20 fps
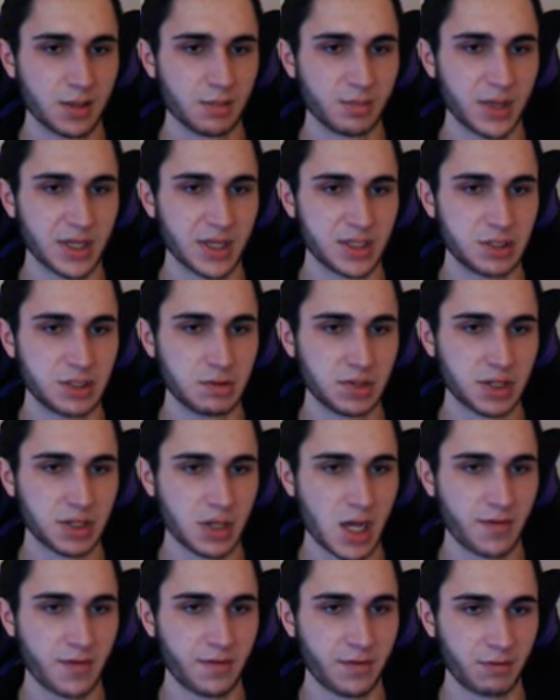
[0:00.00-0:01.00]
But doing it
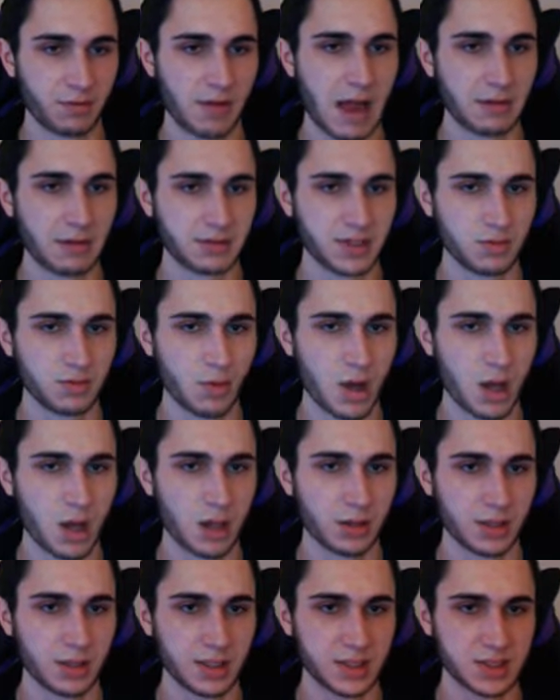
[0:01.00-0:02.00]
off of a rounded
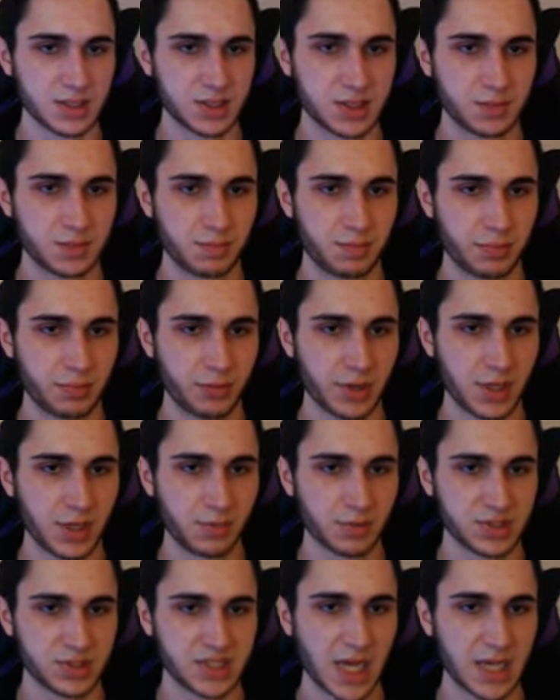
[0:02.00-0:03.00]
wall is pretty
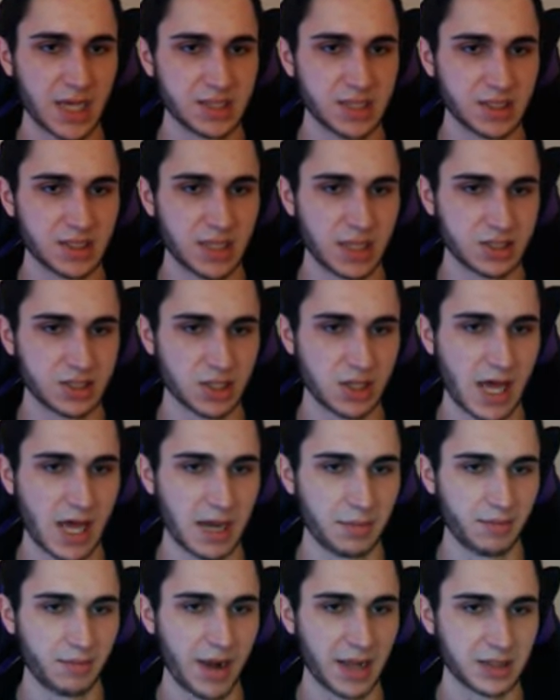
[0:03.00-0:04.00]
precise and it takes a lot
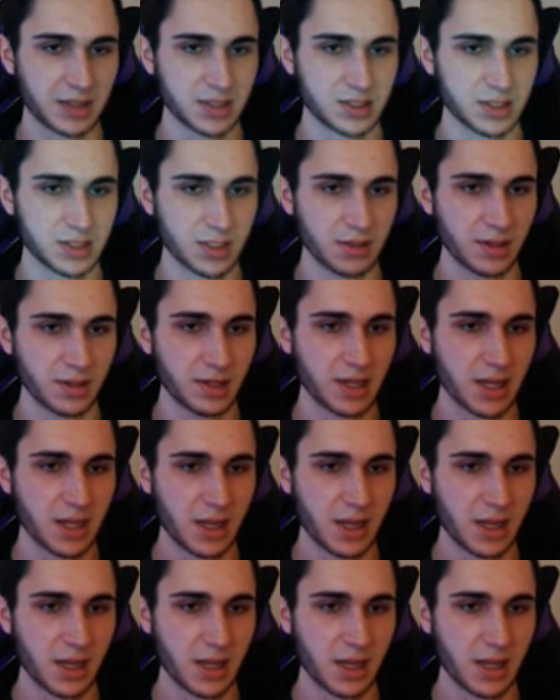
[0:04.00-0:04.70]
of practice to do it.